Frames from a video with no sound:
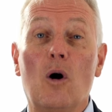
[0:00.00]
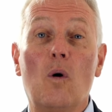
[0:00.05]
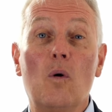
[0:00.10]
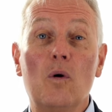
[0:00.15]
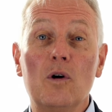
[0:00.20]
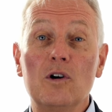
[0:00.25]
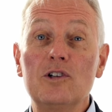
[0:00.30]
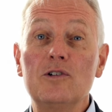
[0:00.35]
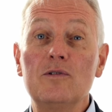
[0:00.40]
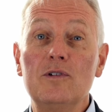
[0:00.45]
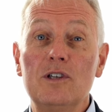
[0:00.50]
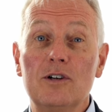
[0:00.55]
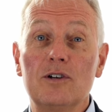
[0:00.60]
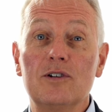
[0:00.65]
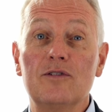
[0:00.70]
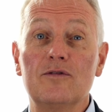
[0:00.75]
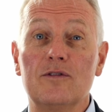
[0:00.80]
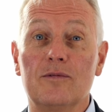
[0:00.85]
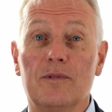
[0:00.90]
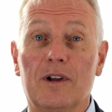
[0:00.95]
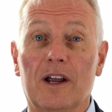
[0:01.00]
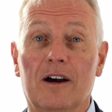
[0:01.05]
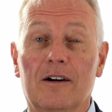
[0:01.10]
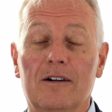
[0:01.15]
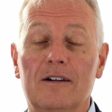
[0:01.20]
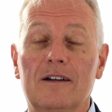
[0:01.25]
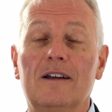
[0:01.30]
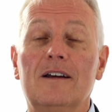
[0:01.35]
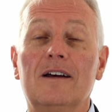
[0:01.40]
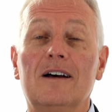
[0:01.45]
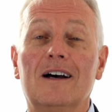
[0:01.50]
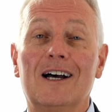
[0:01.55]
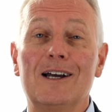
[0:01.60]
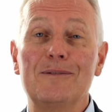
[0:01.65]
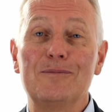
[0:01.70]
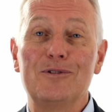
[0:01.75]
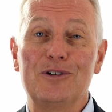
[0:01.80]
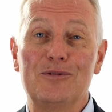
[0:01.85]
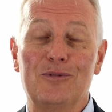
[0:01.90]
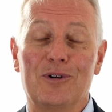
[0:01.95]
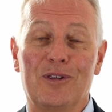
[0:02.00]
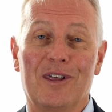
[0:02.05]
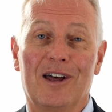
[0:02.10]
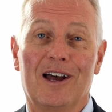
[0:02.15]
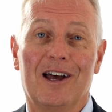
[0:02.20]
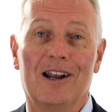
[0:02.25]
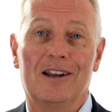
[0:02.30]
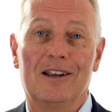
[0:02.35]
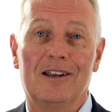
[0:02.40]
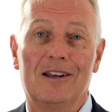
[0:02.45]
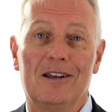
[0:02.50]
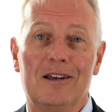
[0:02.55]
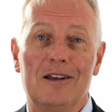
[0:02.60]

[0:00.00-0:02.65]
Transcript: or two years from now, I'm good with that.